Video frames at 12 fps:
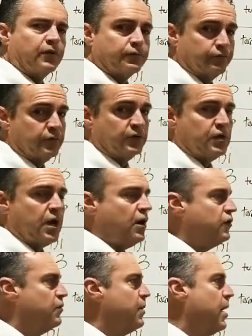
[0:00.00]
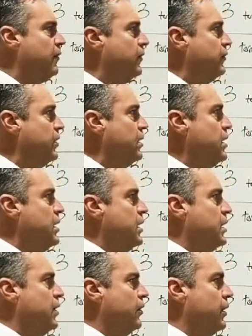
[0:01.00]
I'm going to talk to you about this
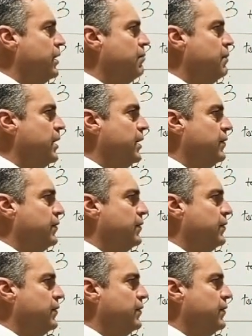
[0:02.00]
here in a minute.